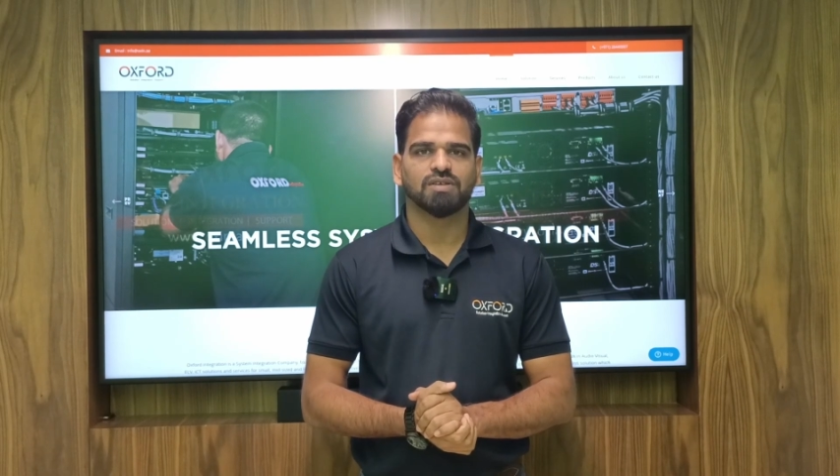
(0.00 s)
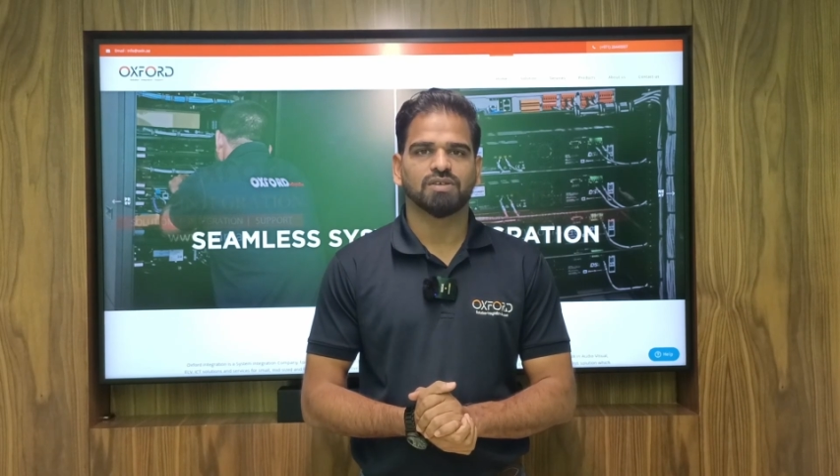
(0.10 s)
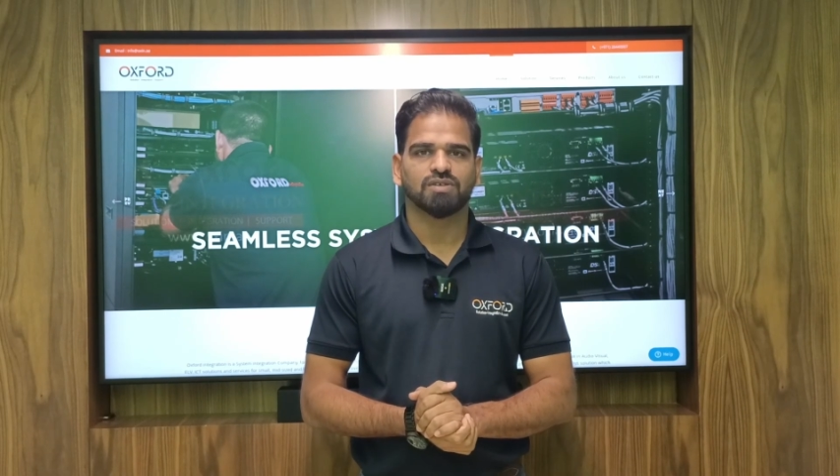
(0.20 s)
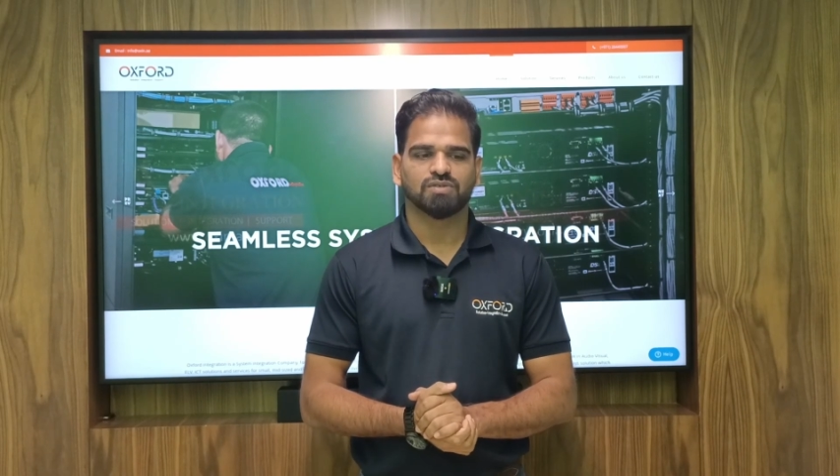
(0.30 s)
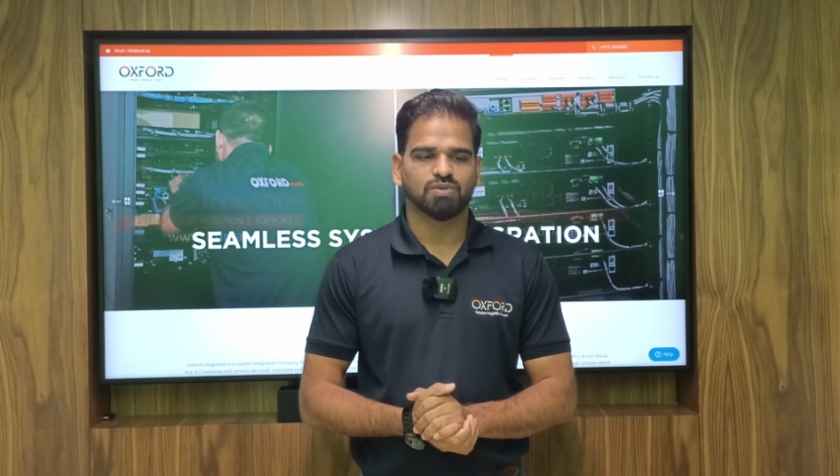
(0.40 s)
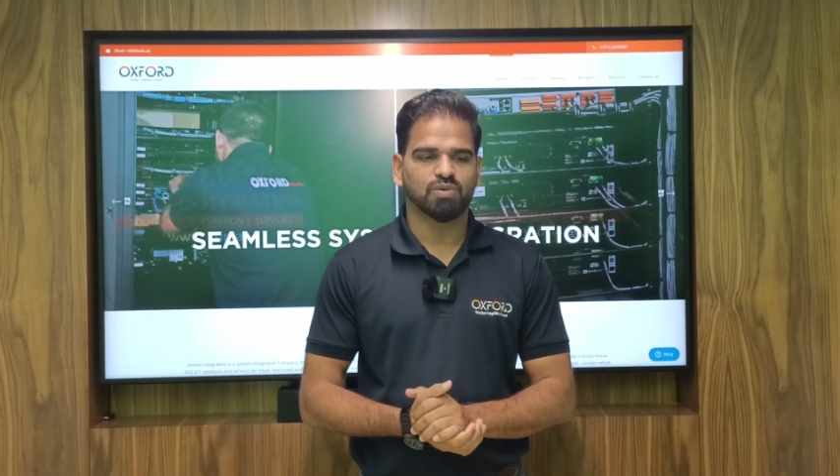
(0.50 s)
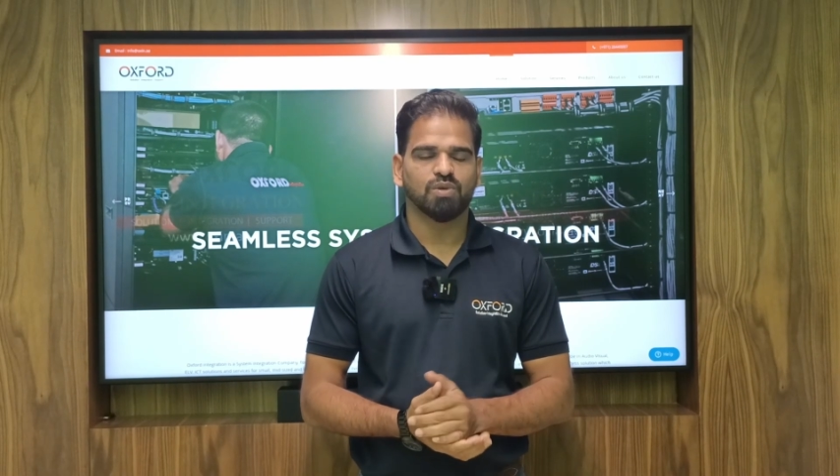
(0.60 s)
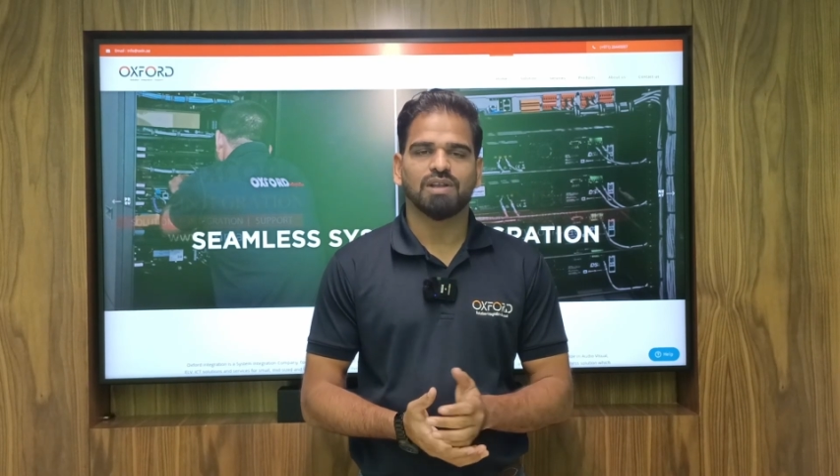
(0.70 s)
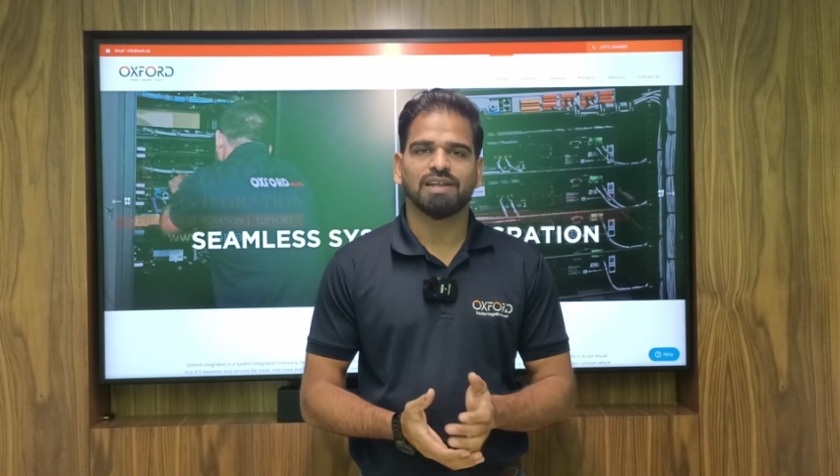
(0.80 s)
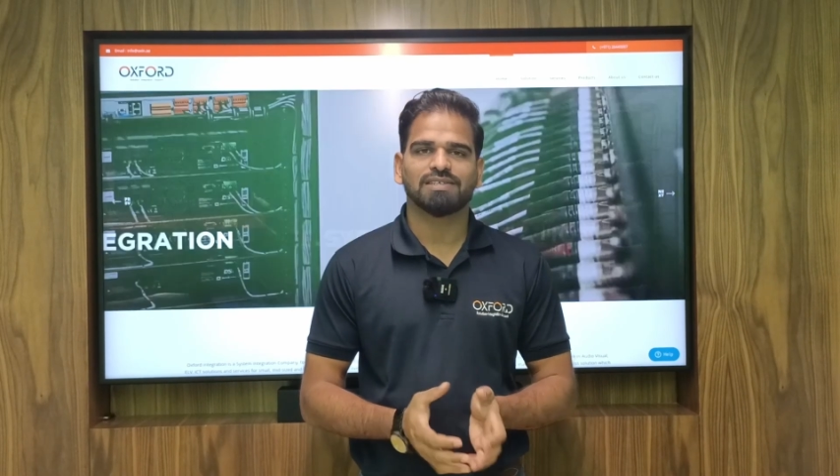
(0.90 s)
So
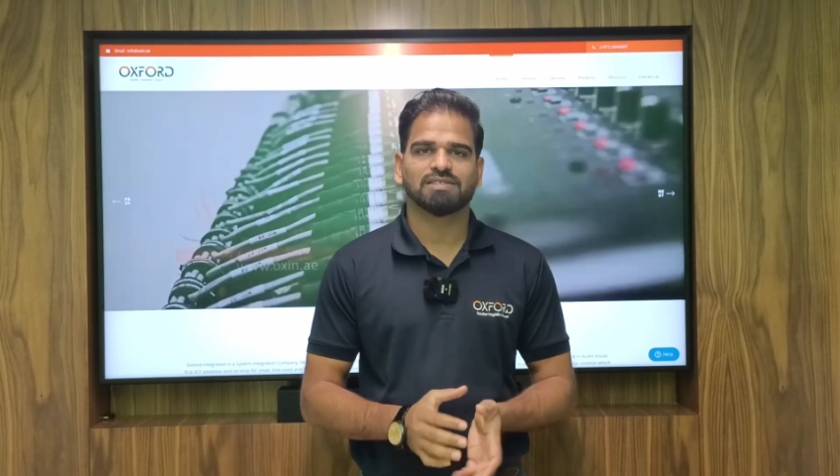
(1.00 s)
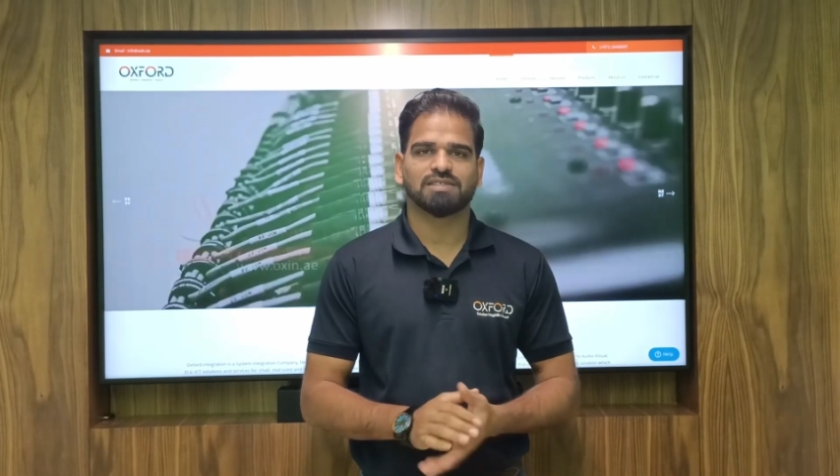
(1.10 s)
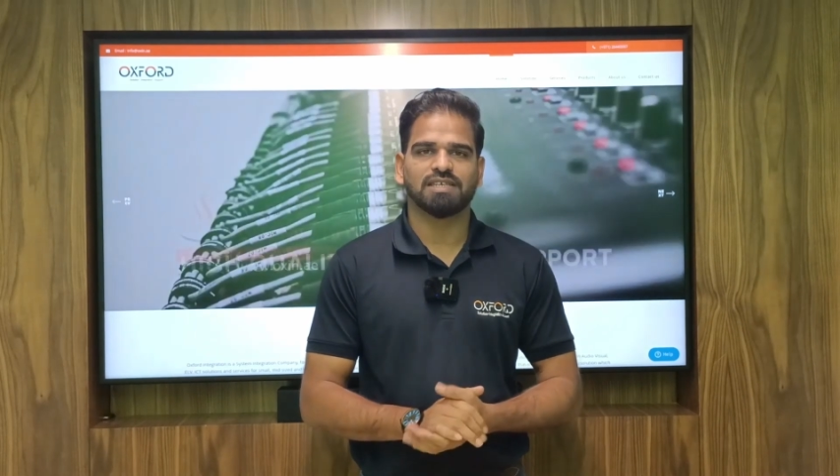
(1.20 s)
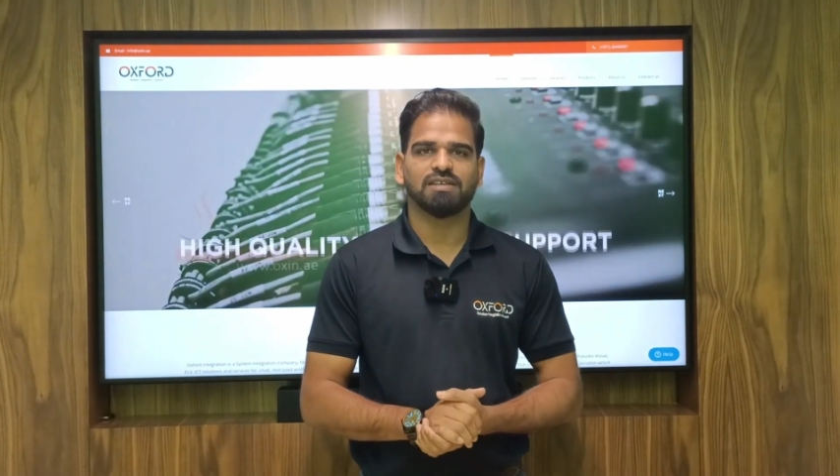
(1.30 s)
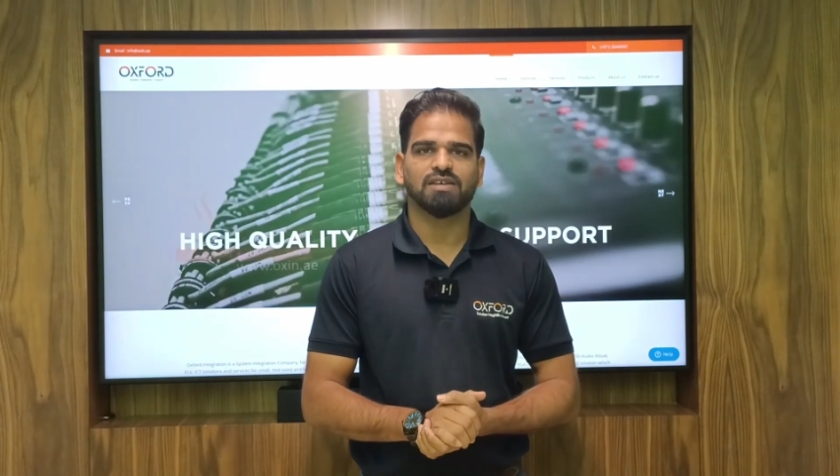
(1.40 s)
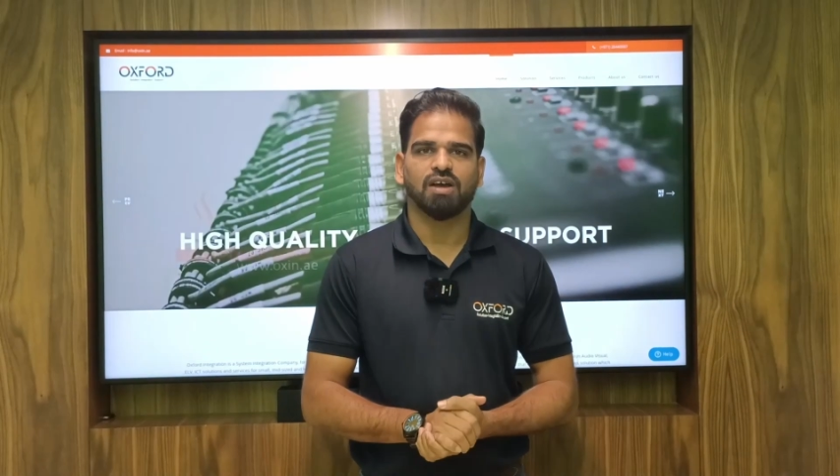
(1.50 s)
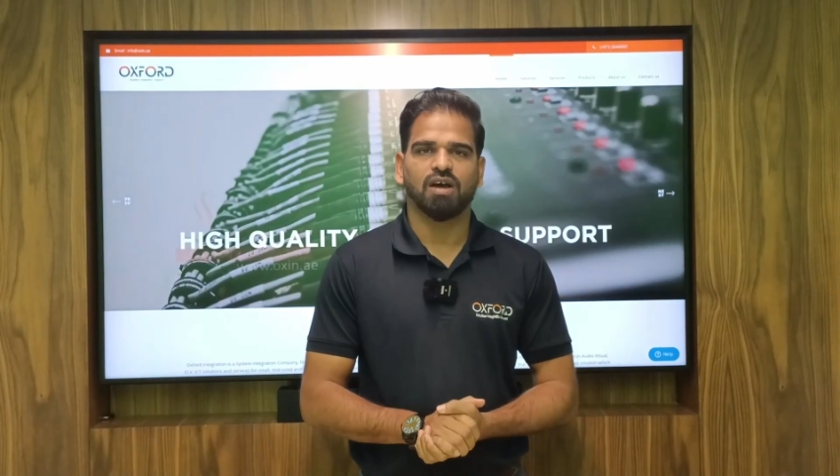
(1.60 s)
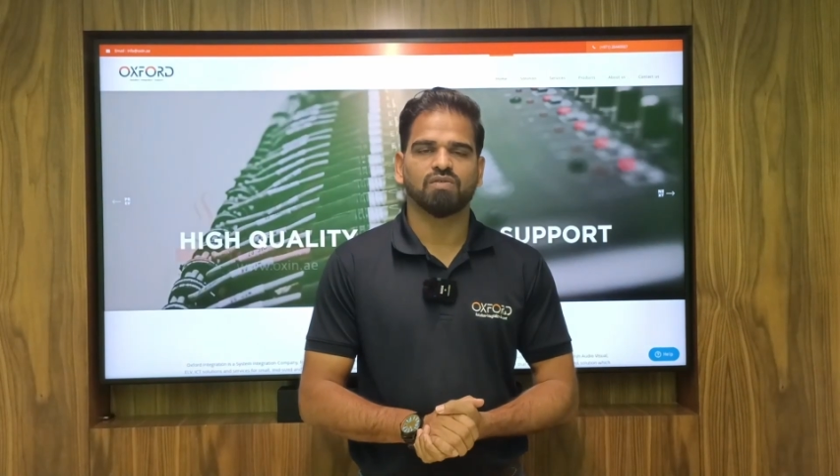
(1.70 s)
let's see how